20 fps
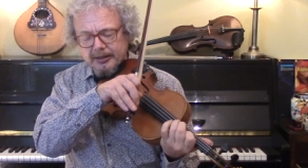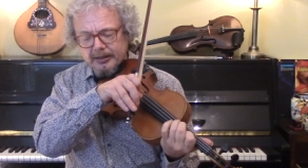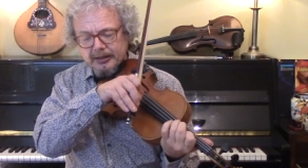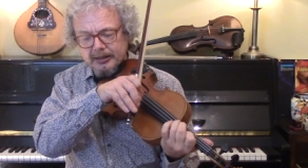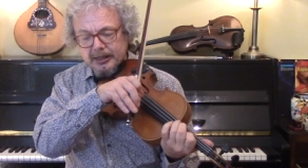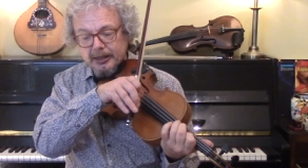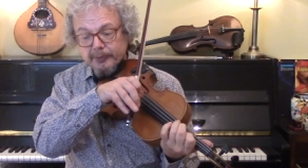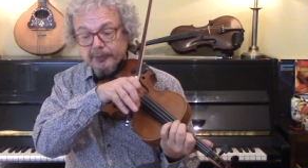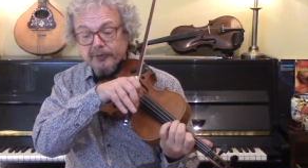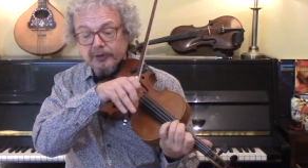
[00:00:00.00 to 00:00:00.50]

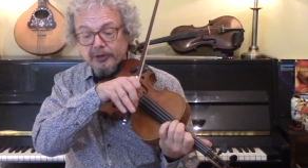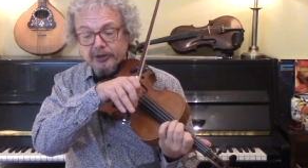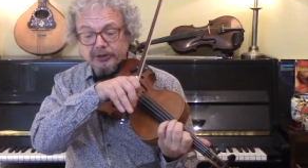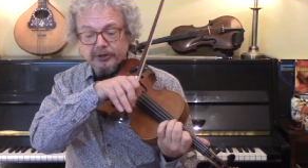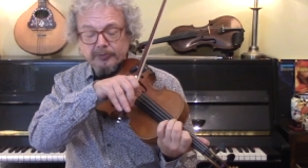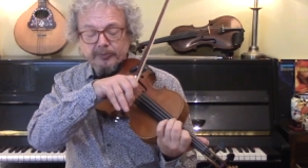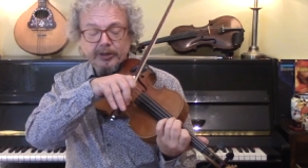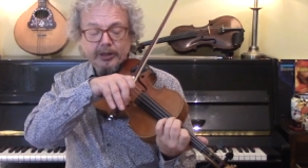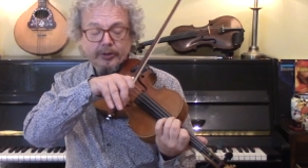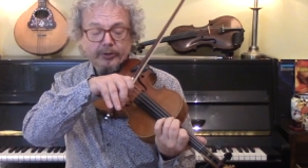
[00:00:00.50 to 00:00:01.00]
Uh, we've got
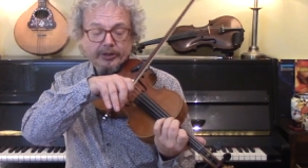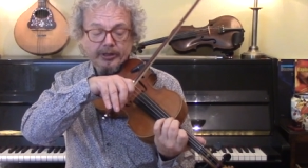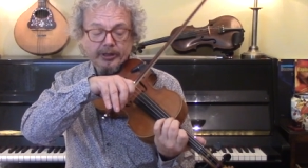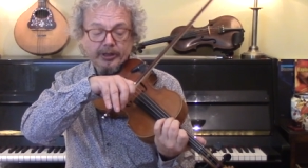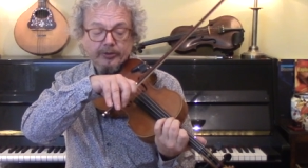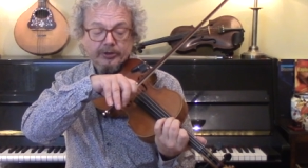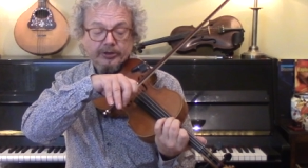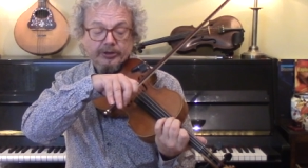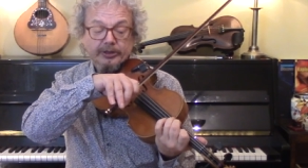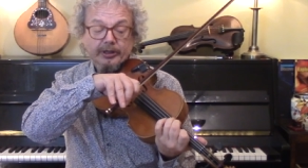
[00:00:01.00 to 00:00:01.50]
some lower
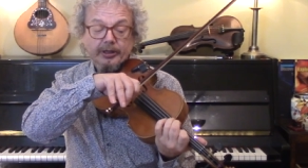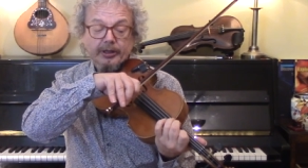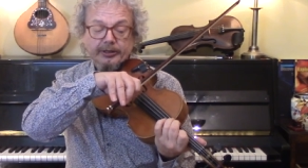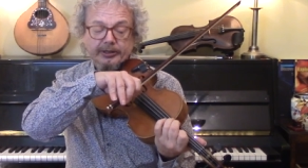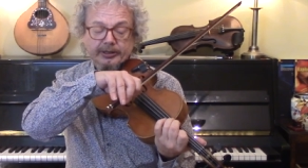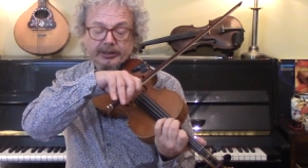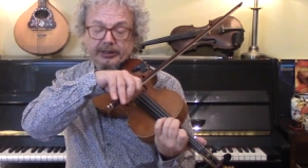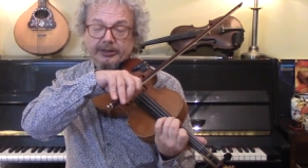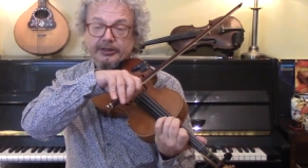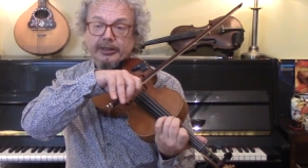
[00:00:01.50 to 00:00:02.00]
notes
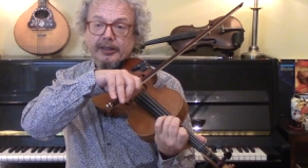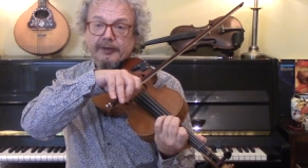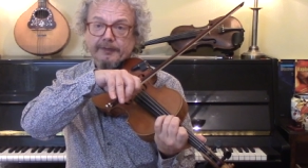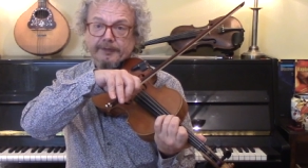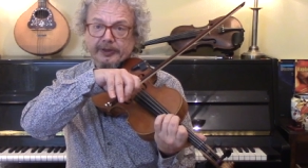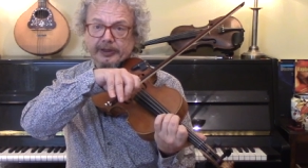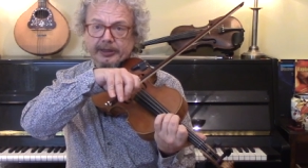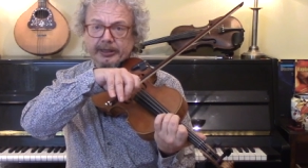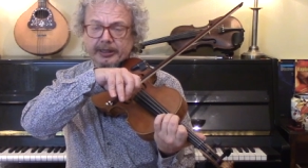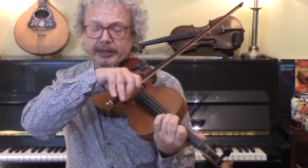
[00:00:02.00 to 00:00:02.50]
starting second
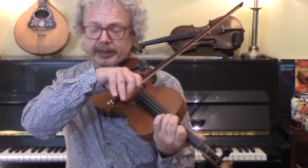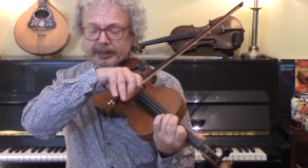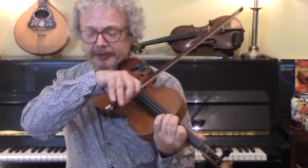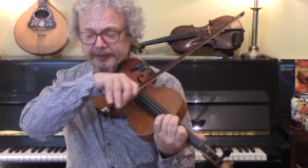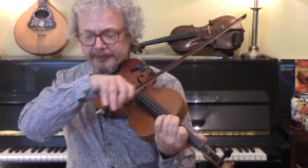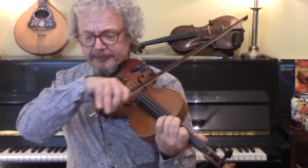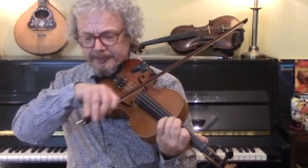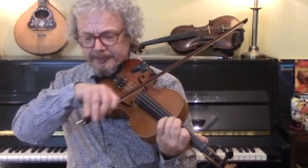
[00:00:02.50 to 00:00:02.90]
finger here.